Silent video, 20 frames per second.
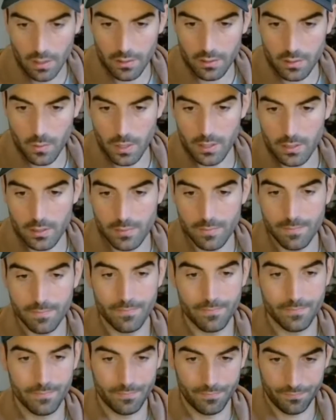other tweets.
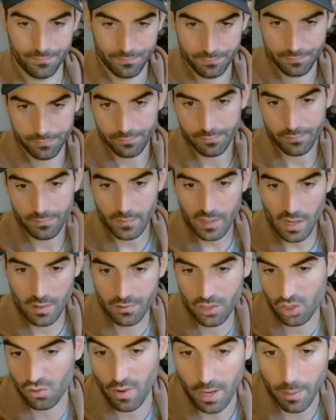I've
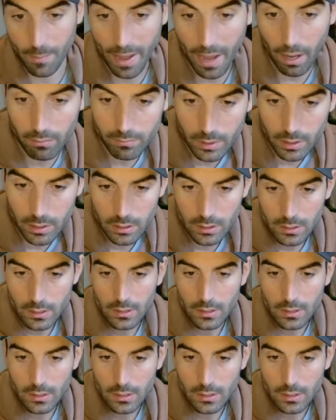just read them out, but